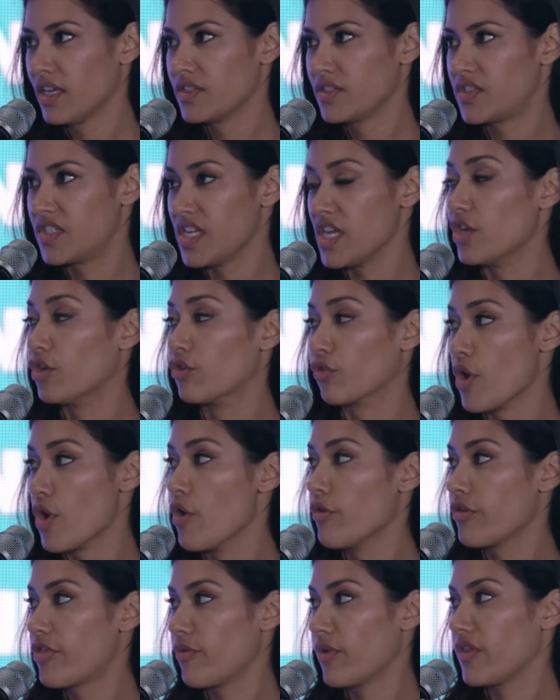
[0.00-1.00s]
see
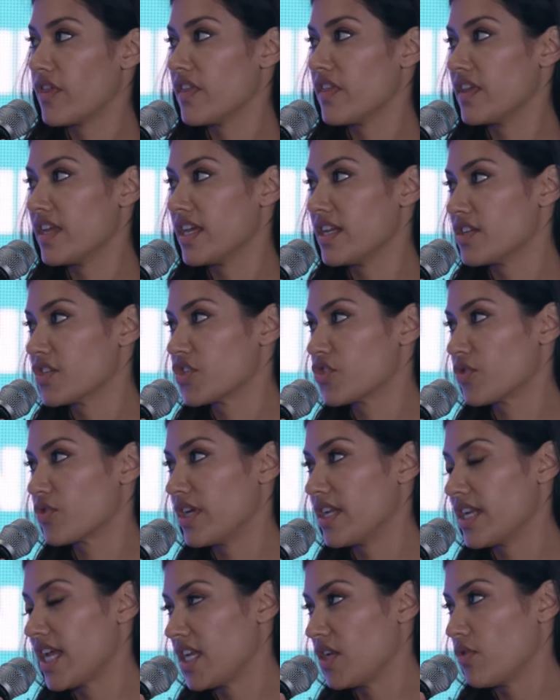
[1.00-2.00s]
growth within the
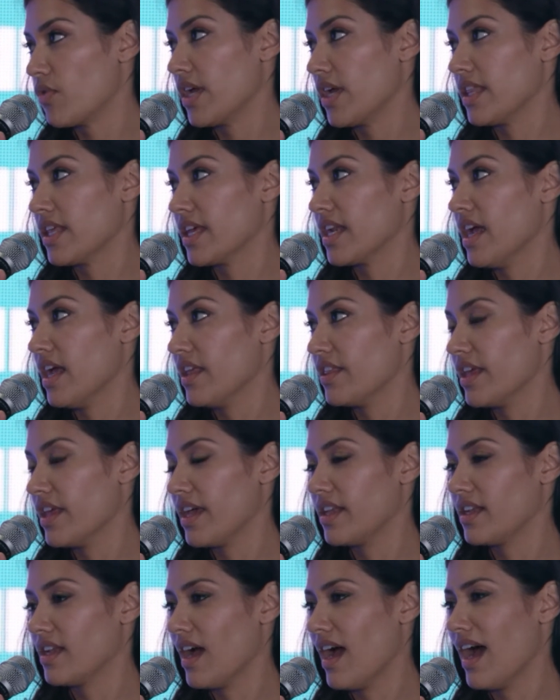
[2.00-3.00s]
industry in any way
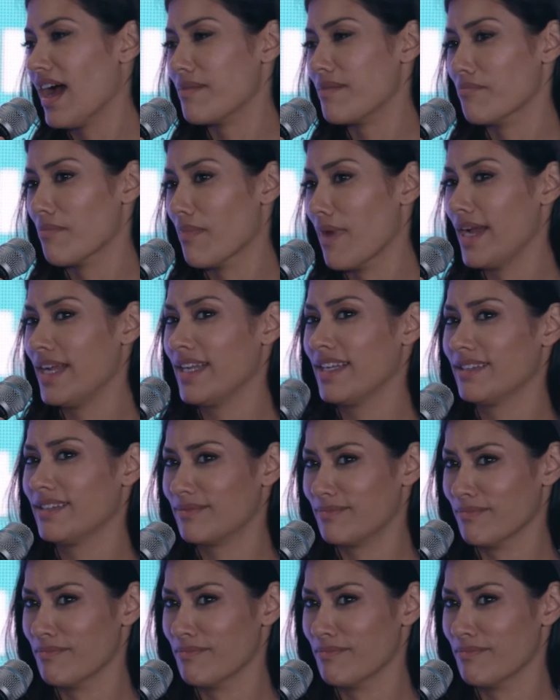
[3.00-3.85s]
that I might